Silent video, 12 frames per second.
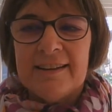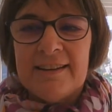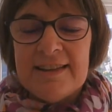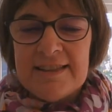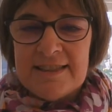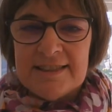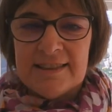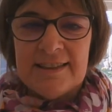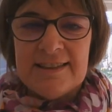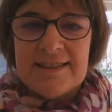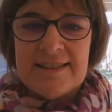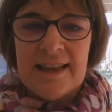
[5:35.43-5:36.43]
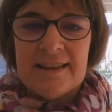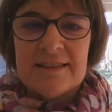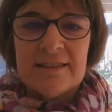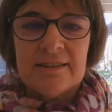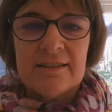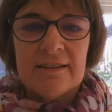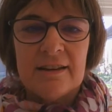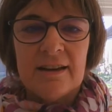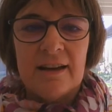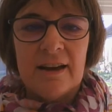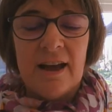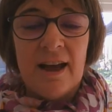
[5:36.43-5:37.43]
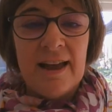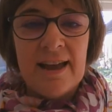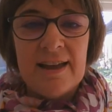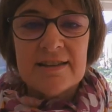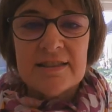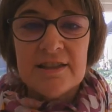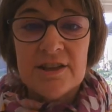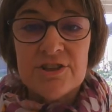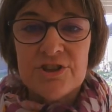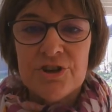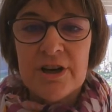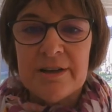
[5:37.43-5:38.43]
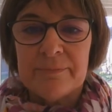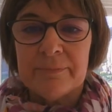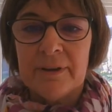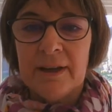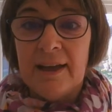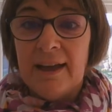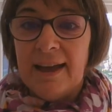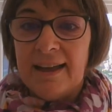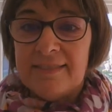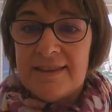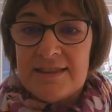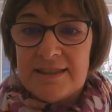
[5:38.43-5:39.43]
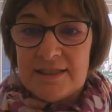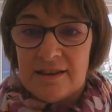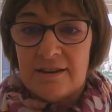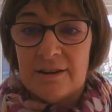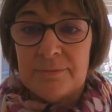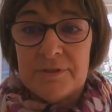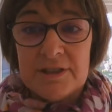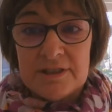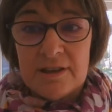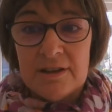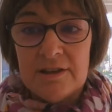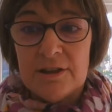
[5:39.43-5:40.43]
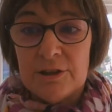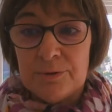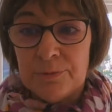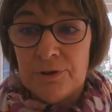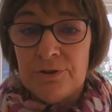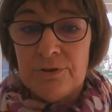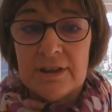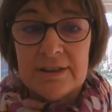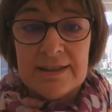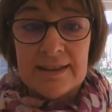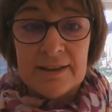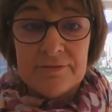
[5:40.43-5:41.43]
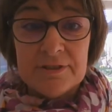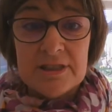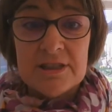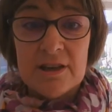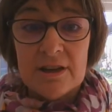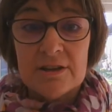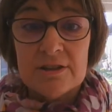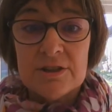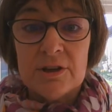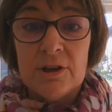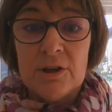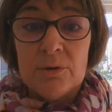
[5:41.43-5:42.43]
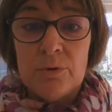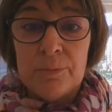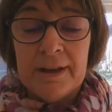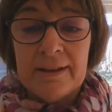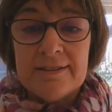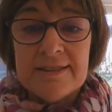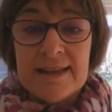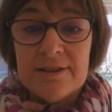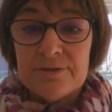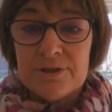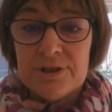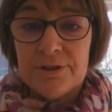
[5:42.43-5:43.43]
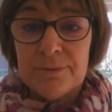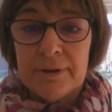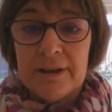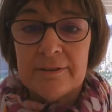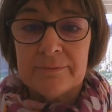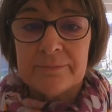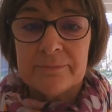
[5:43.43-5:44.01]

"Listen," he said, "I had another dream, and this time the sun and moon and 11 stars were bowing down to me."